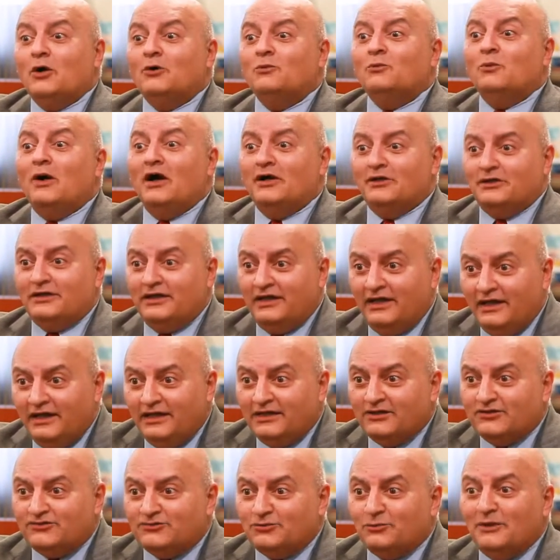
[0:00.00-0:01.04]
On
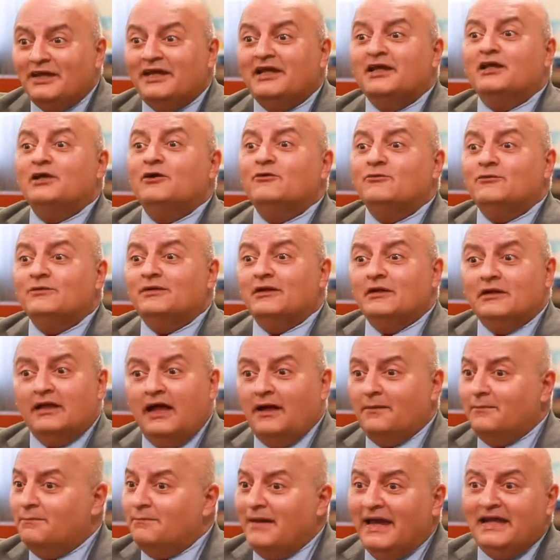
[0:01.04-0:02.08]
kids, we can
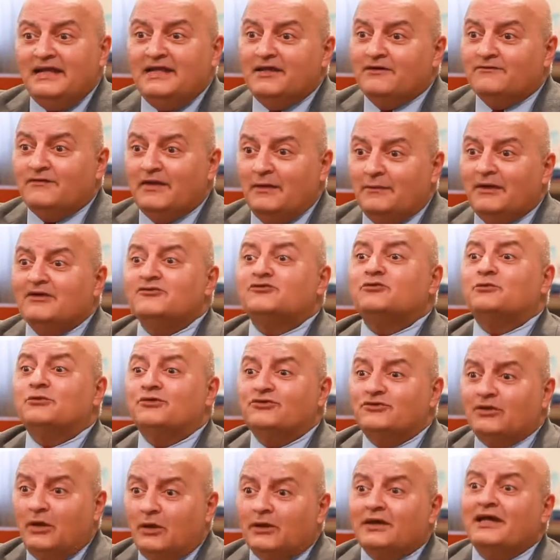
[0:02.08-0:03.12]
many of them, as a
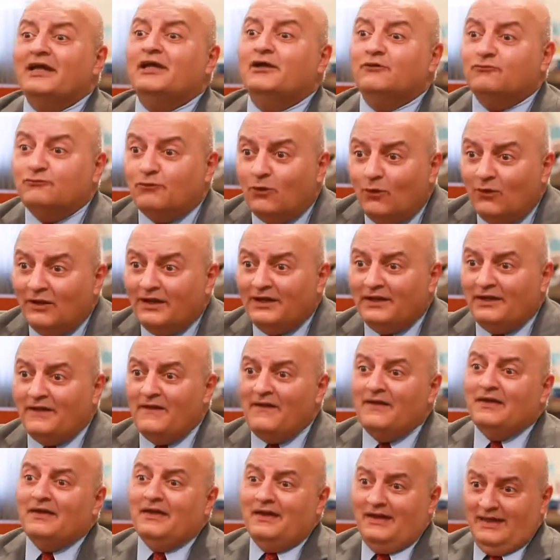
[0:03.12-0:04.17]
result, can avoid
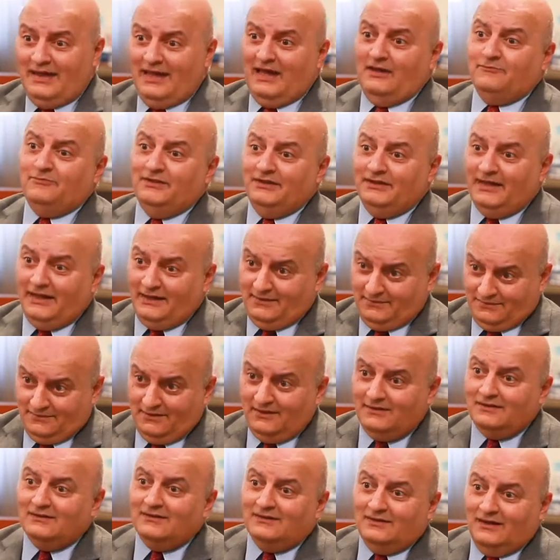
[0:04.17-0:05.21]
having that
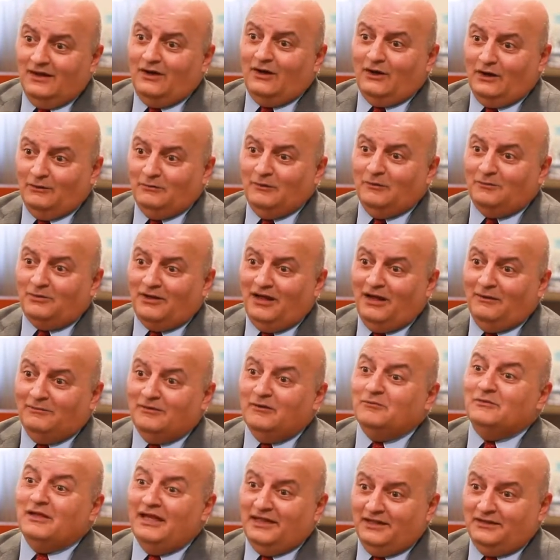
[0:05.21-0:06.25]
horrible
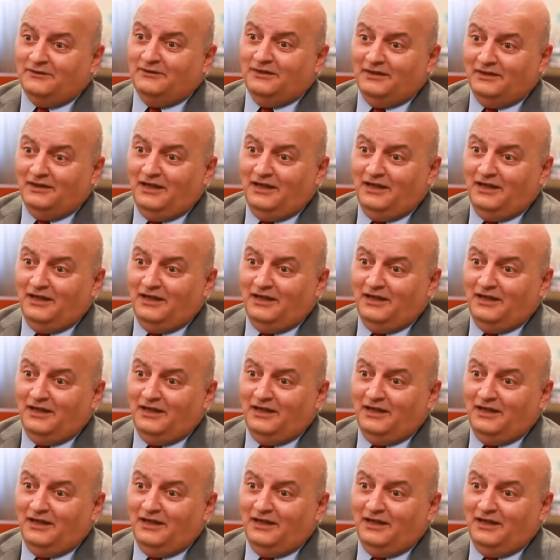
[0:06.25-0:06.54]
problem later in